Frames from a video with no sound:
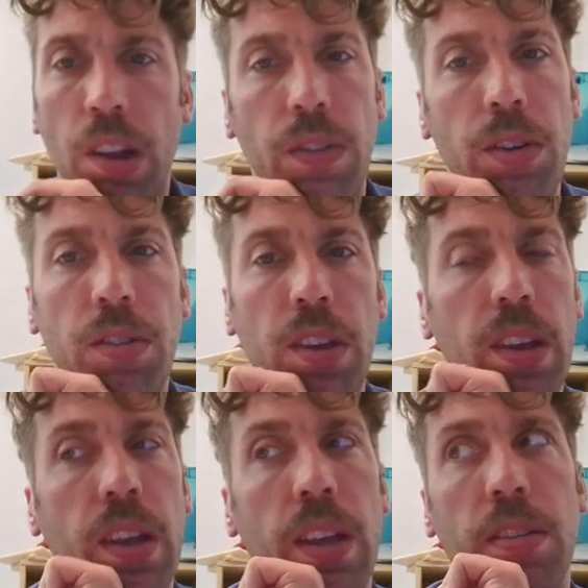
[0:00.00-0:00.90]
of
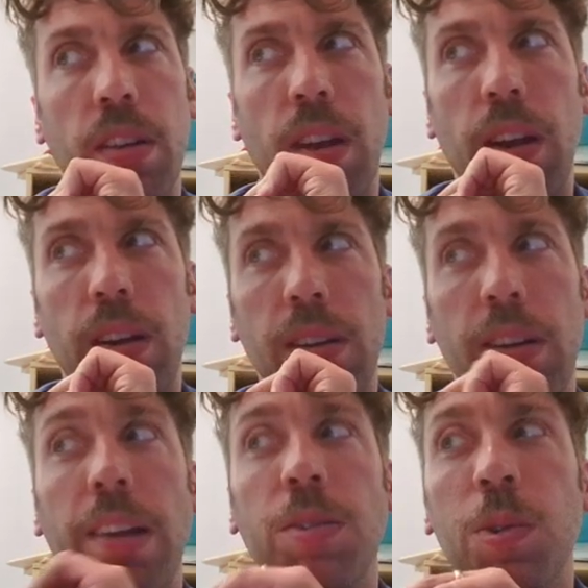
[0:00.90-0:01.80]
using, in
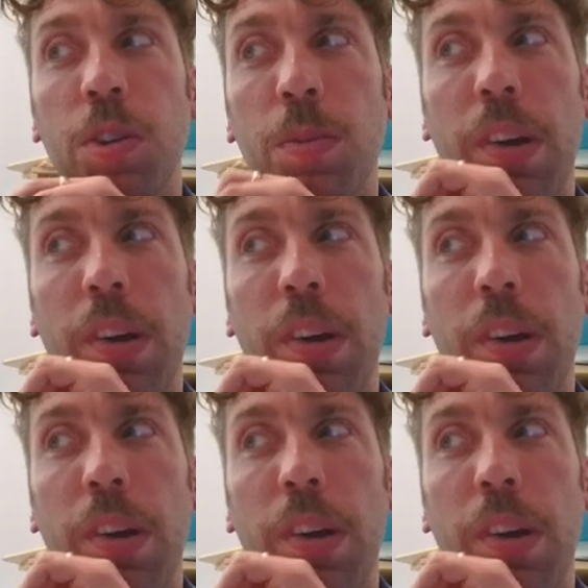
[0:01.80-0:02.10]
high school, we